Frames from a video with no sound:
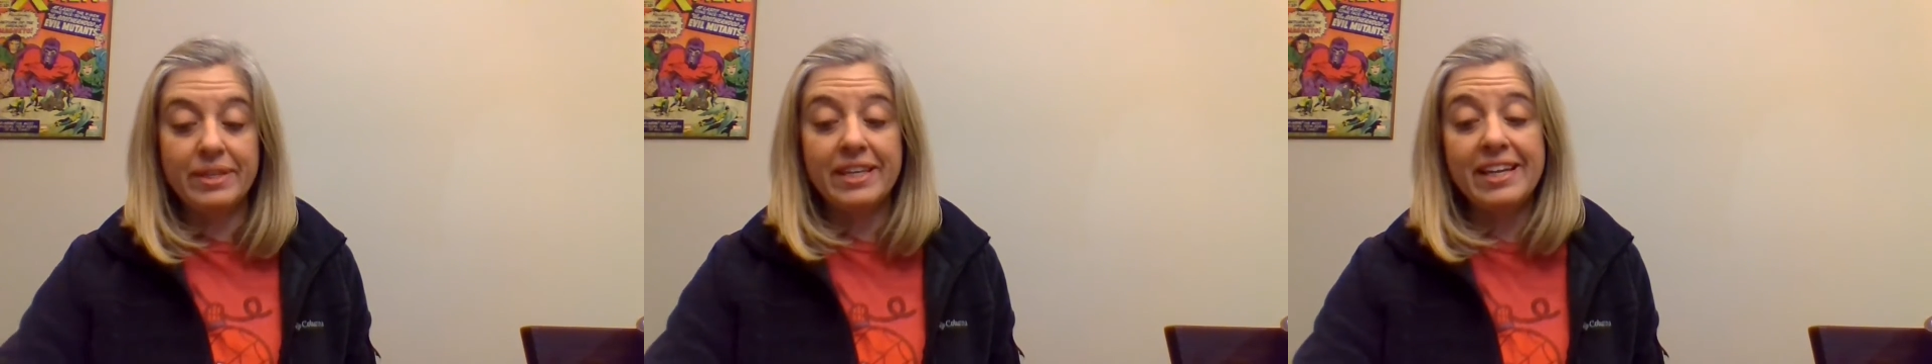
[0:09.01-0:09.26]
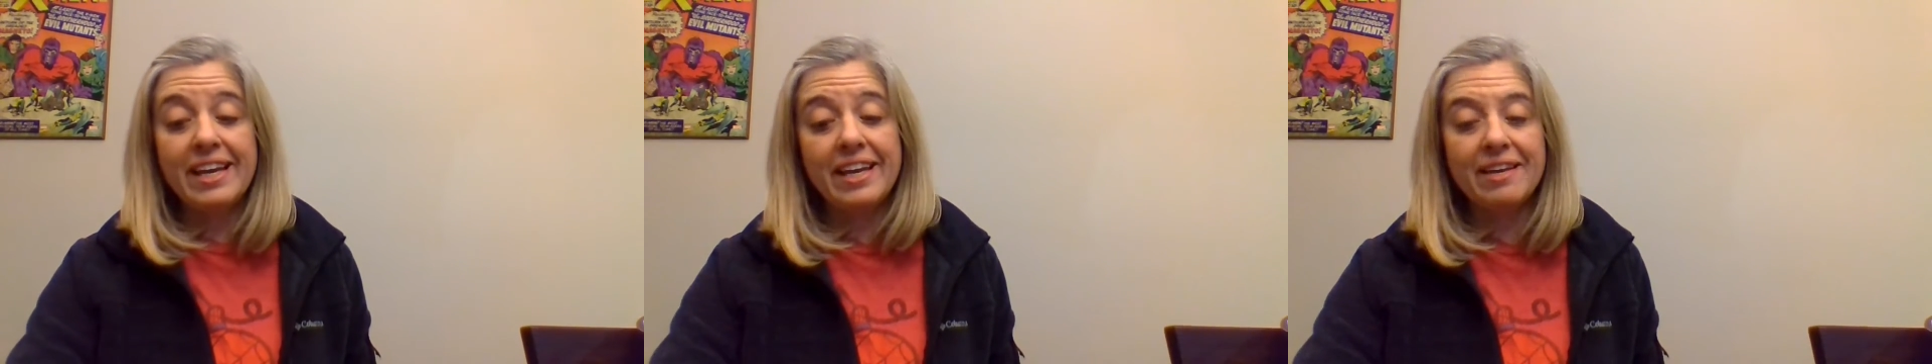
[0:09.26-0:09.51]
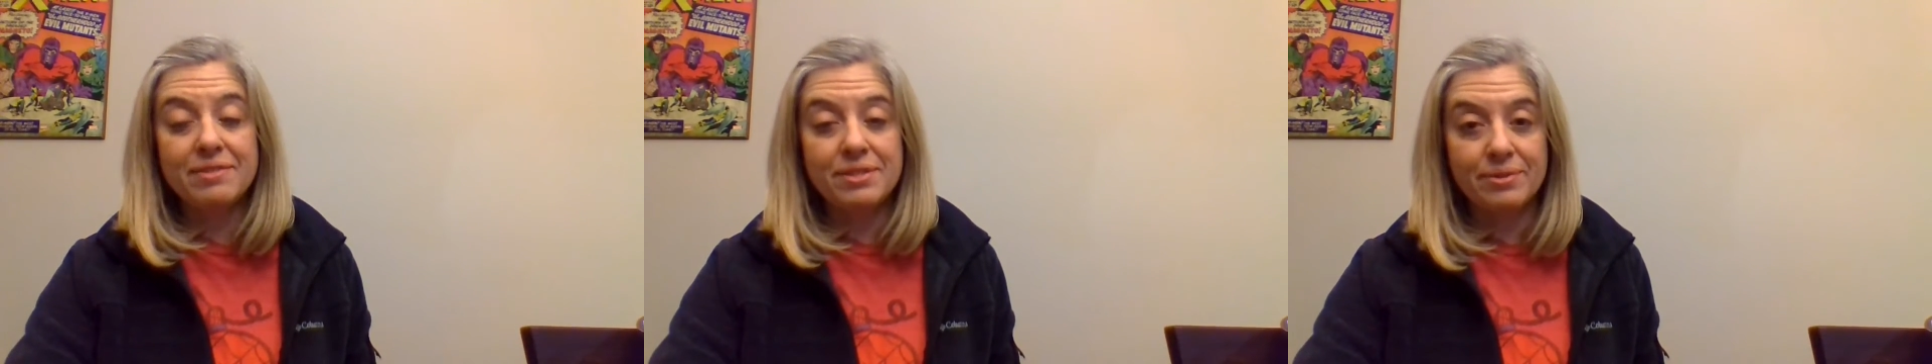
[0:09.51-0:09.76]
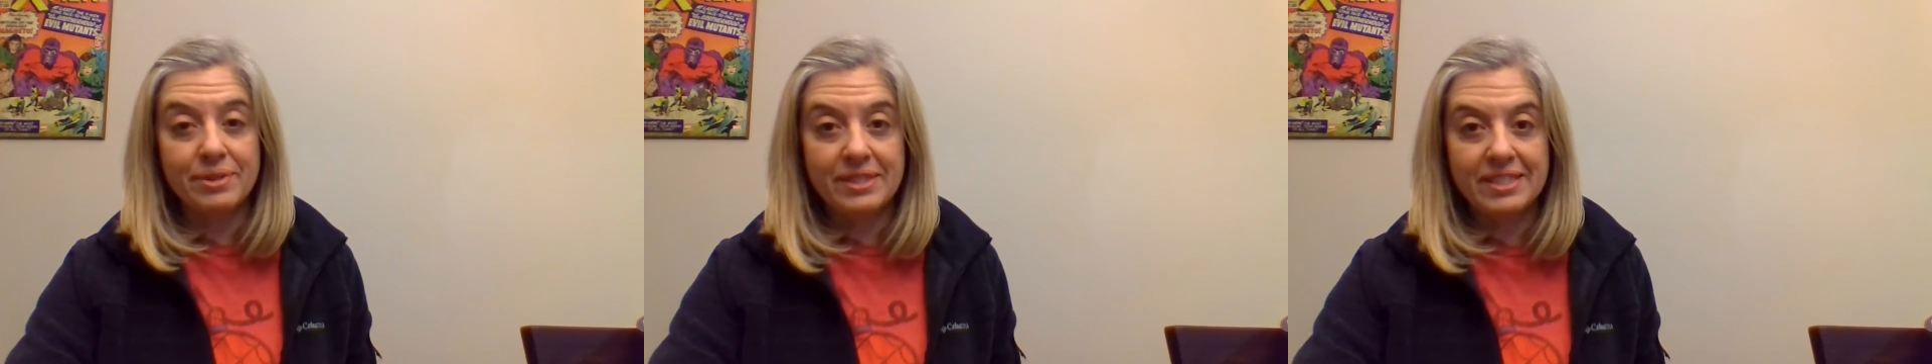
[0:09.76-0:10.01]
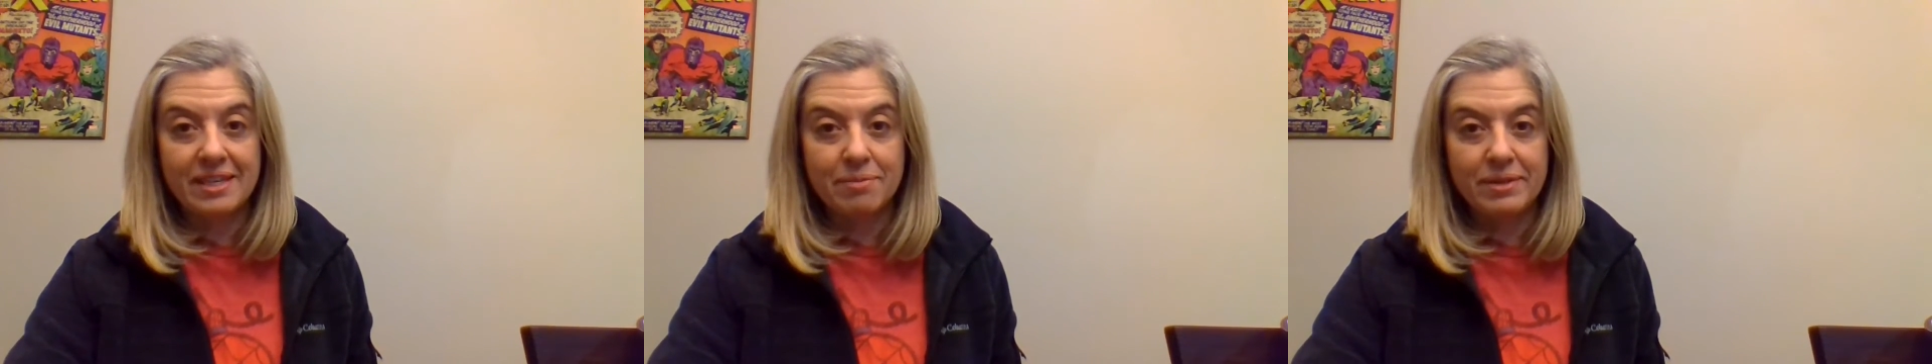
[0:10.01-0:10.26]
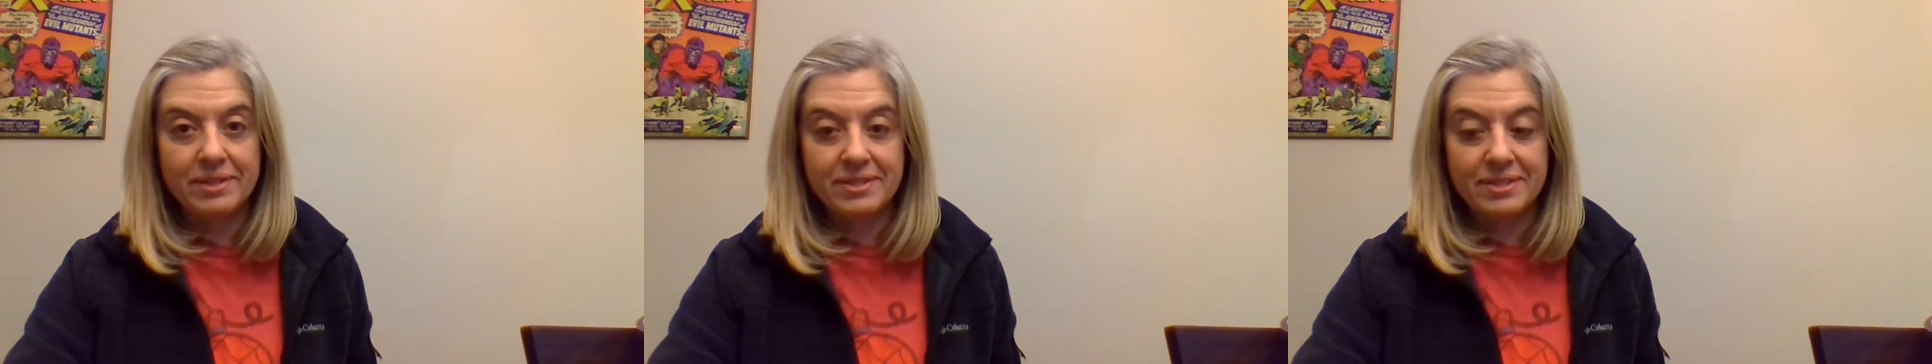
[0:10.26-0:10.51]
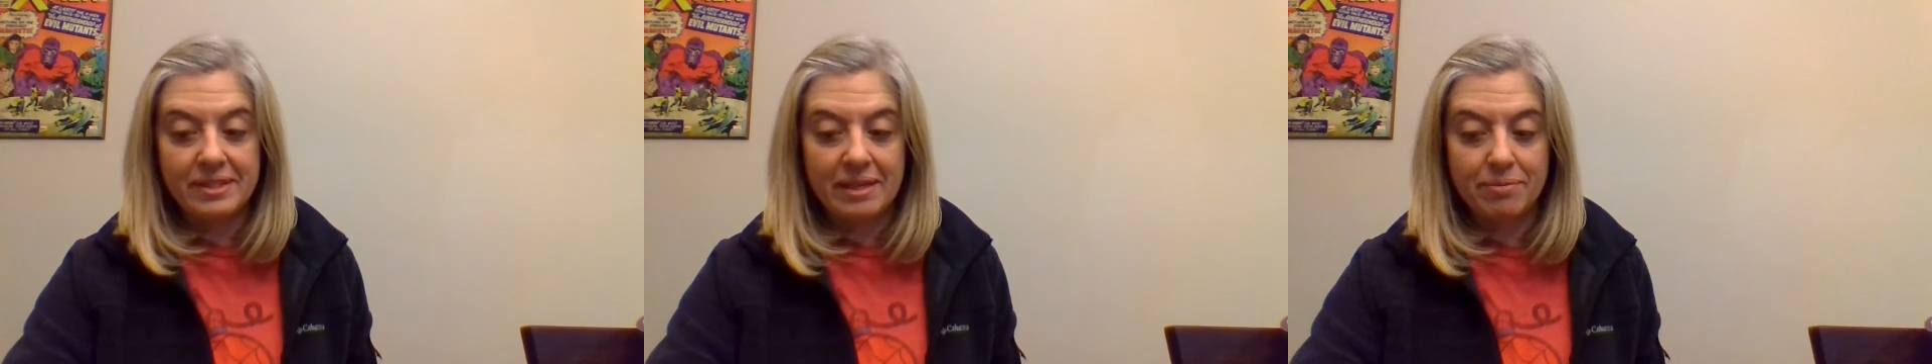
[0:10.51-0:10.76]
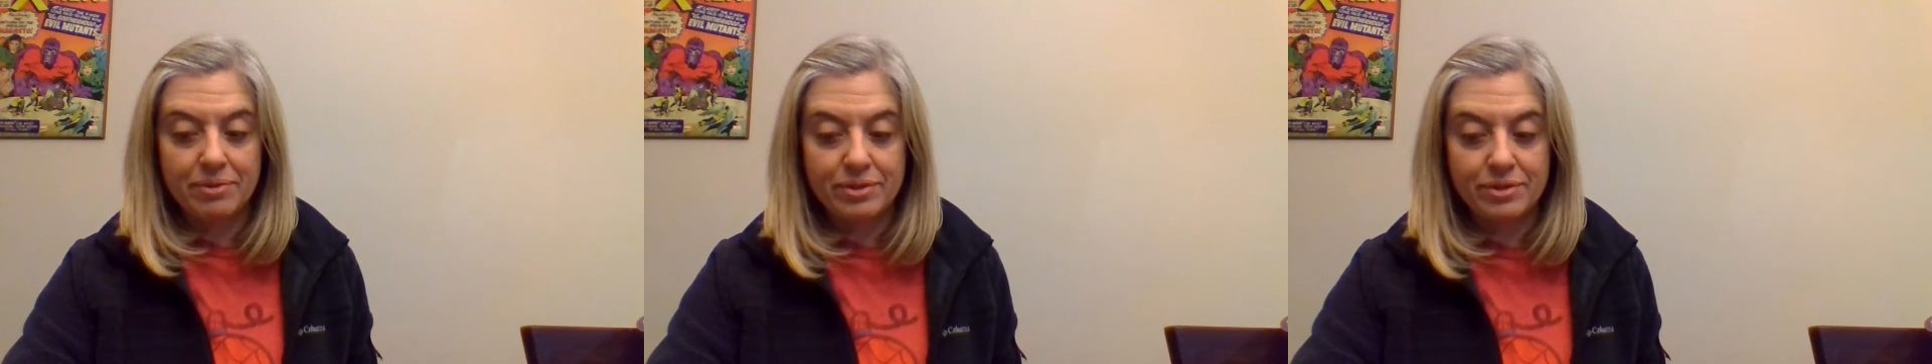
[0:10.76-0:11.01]
we cannot have story time because the
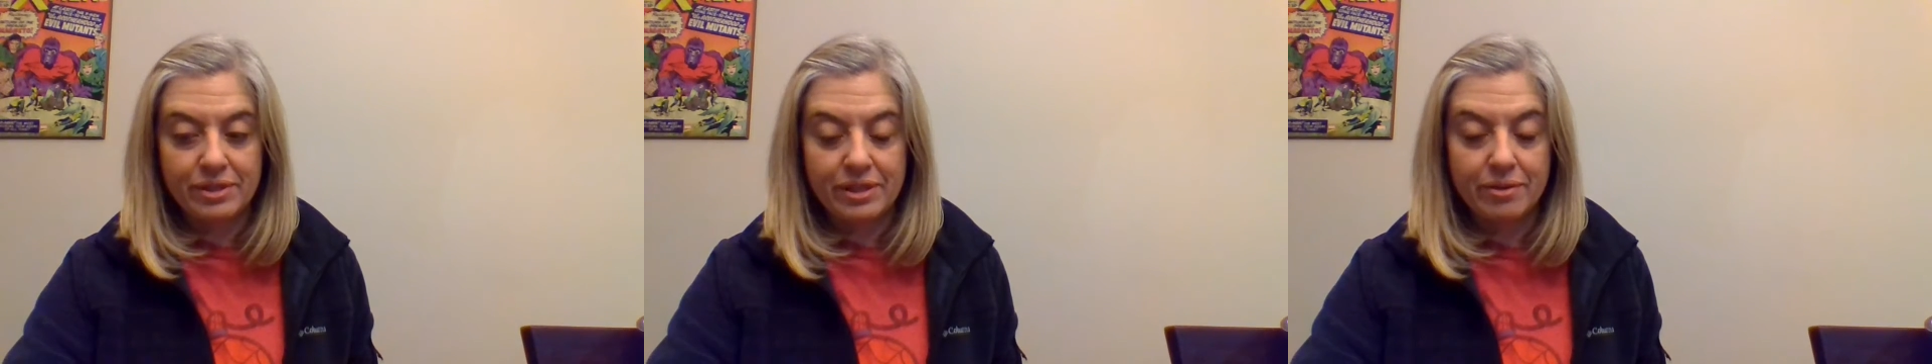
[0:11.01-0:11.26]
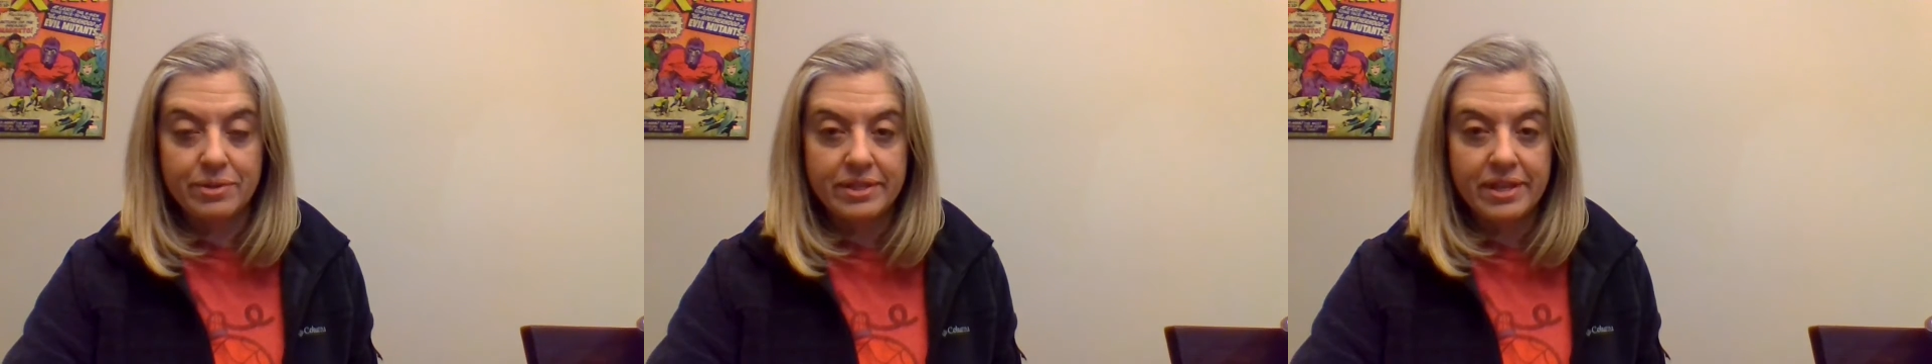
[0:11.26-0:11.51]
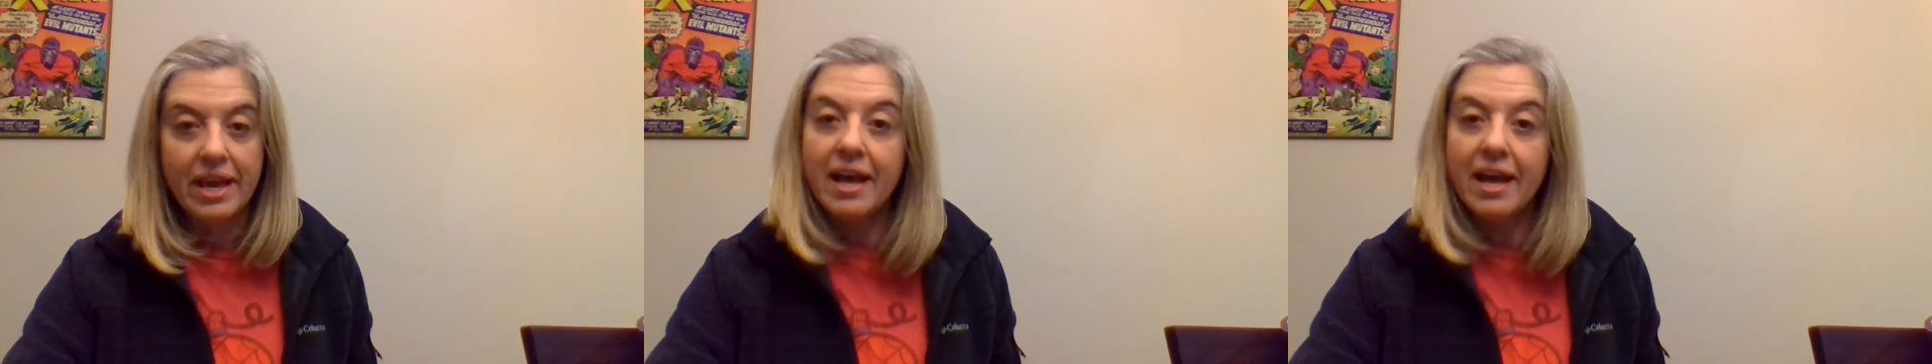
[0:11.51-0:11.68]
library is closed.